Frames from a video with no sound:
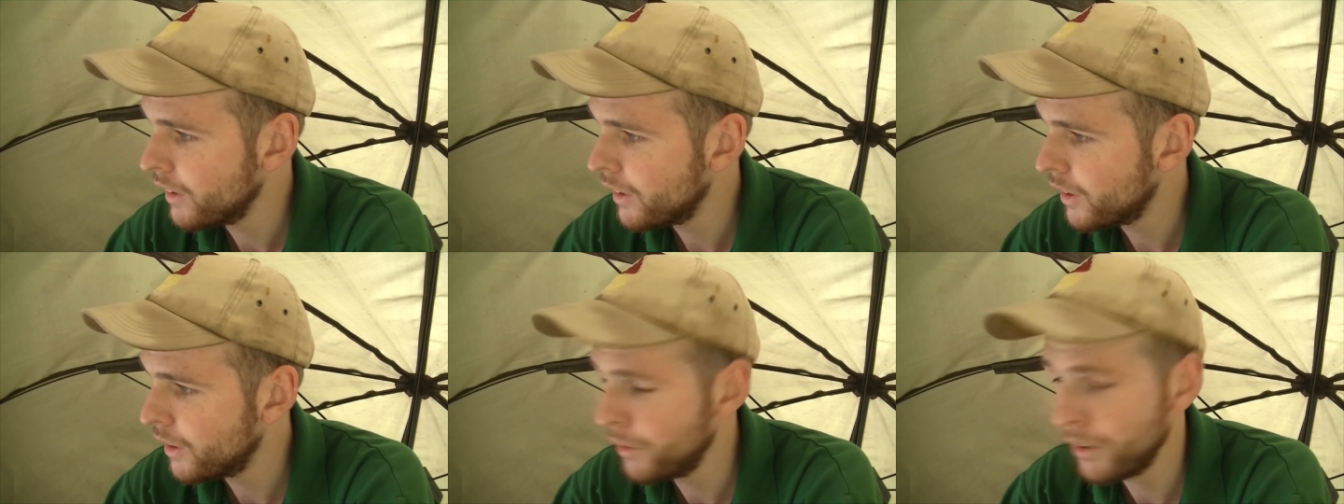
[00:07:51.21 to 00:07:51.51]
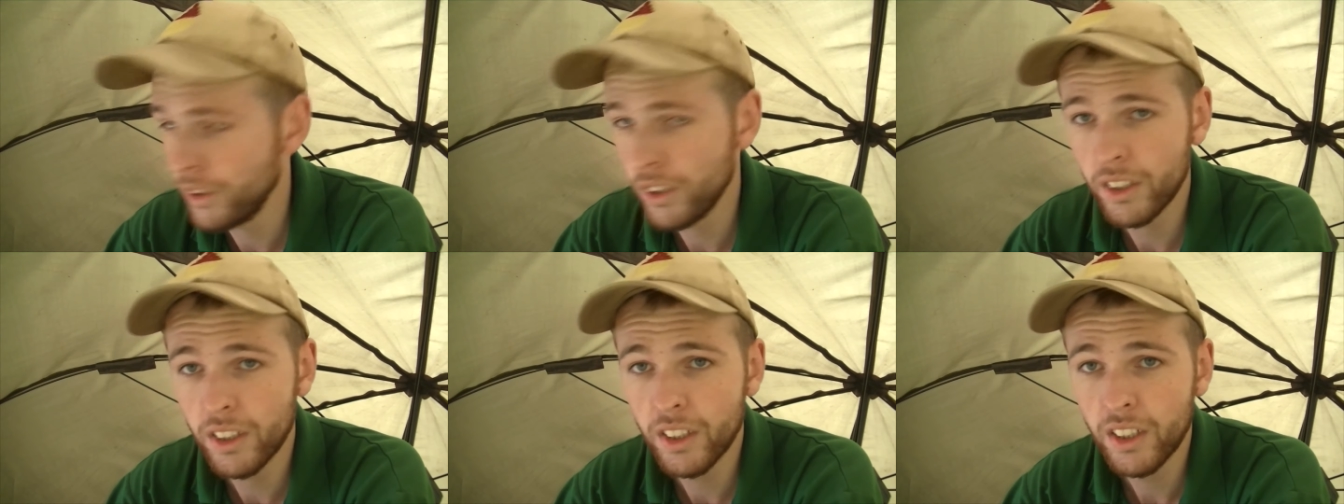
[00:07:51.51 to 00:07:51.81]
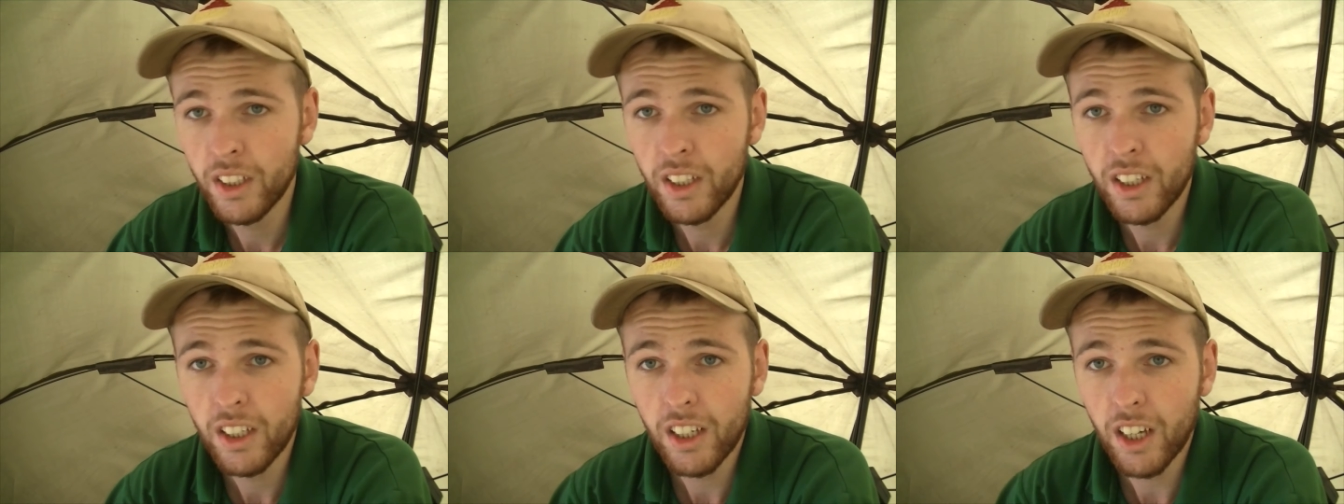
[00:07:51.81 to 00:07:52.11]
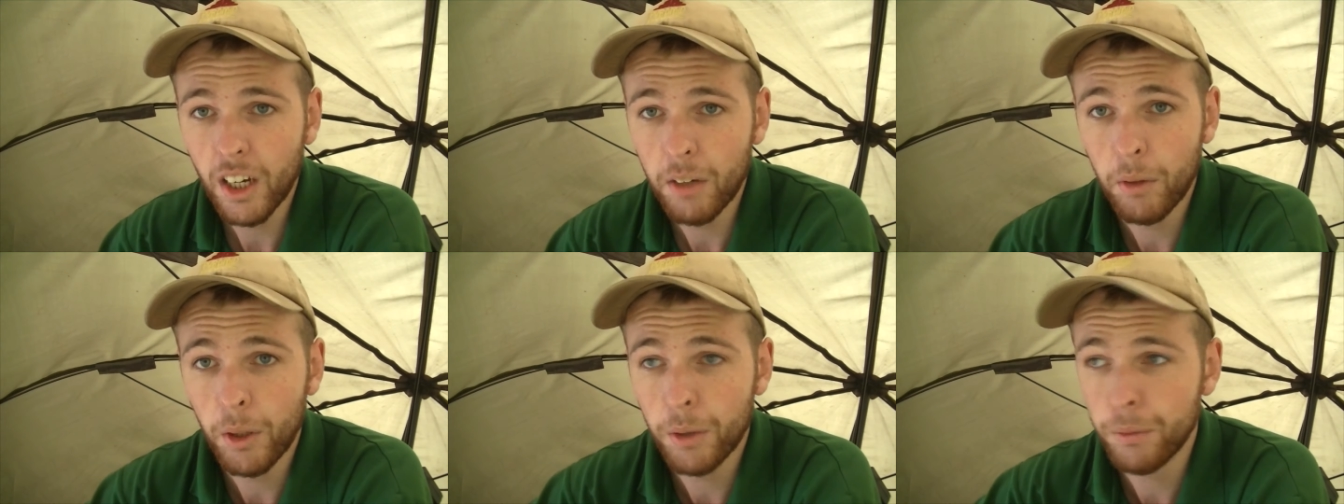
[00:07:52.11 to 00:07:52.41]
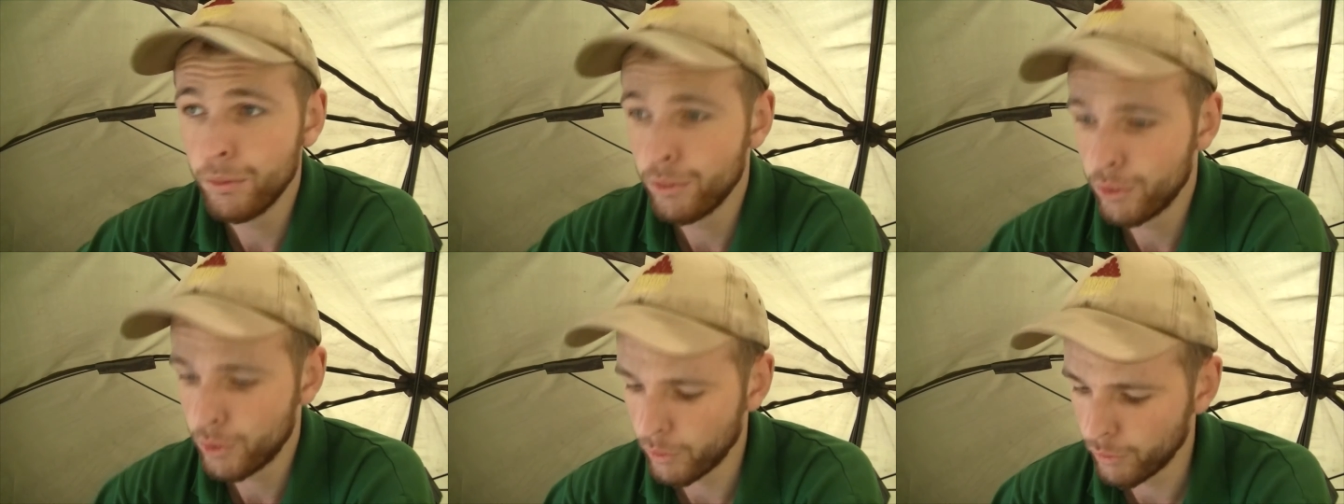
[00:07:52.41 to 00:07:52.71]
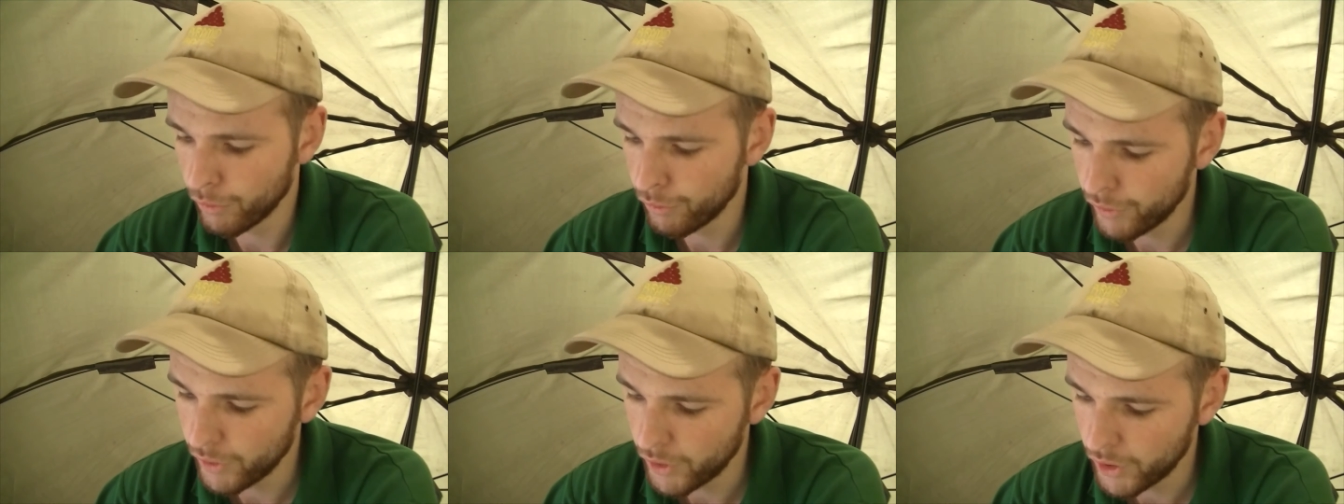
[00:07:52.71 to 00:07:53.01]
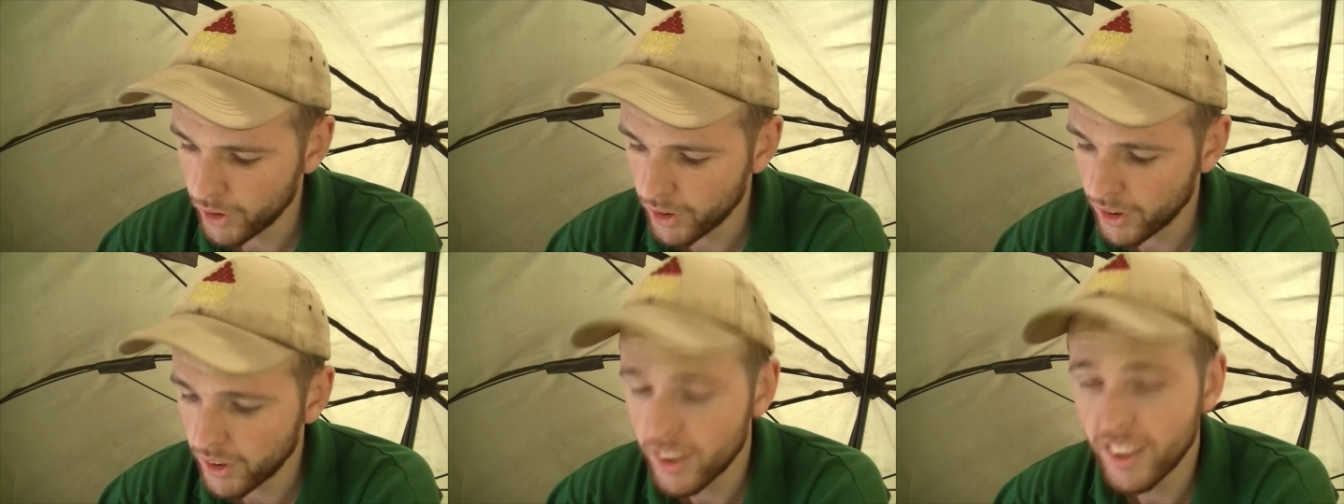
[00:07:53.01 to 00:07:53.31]
So I'm hoping to have a fish.
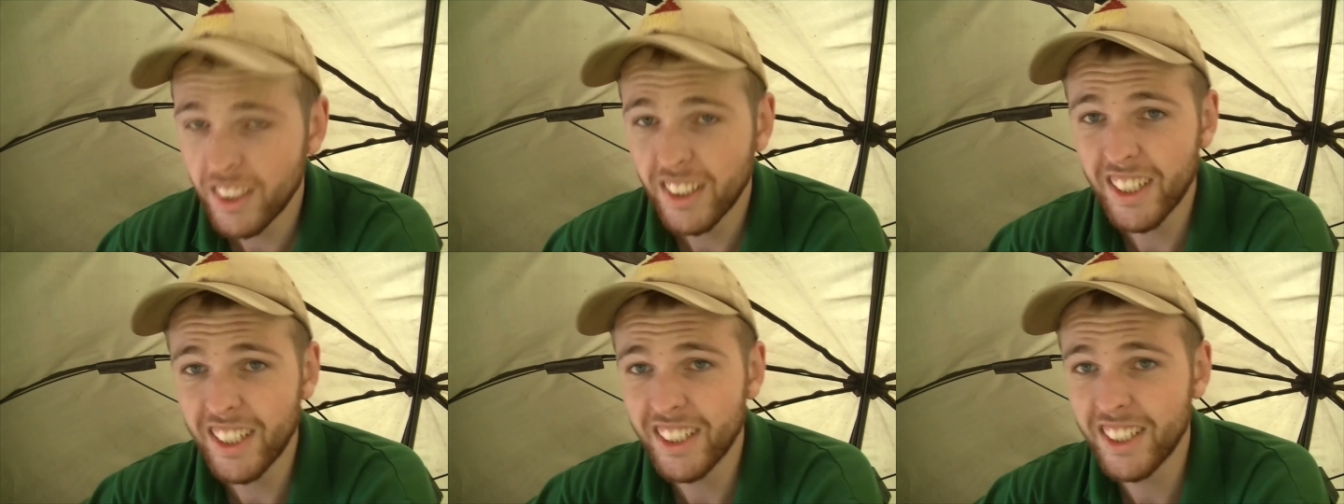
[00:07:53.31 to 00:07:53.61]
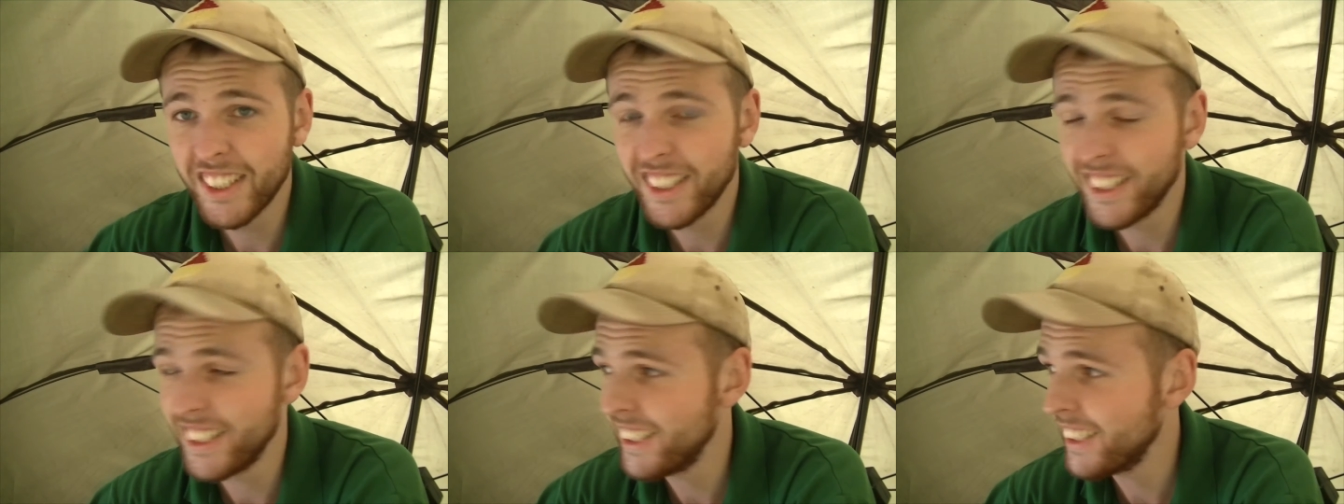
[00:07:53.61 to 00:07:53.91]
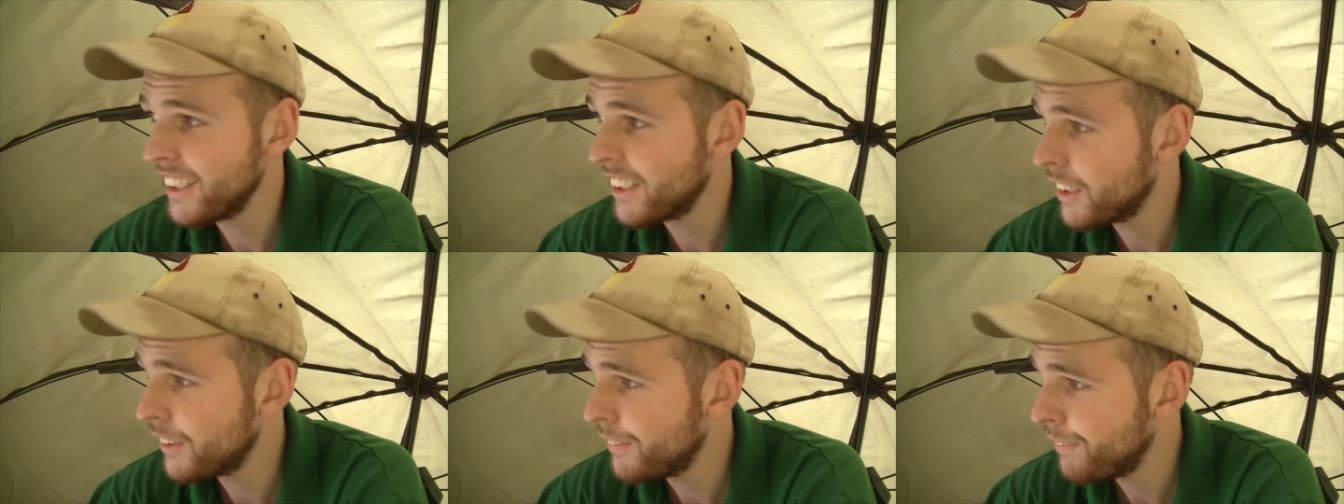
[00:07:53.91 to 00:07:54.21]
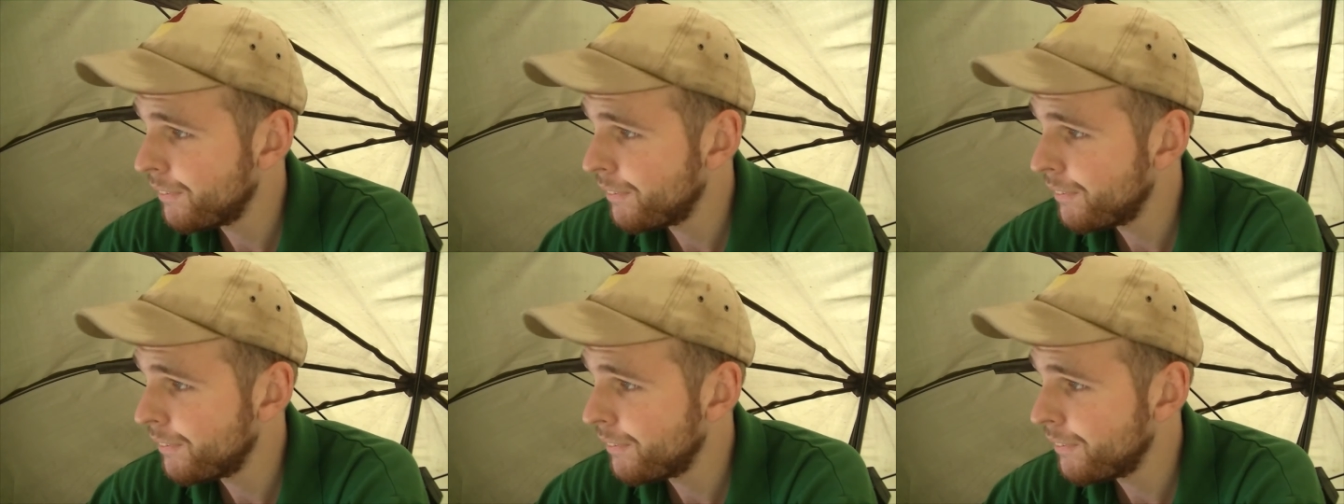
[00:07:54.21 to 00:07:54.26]
It's 10 to 6,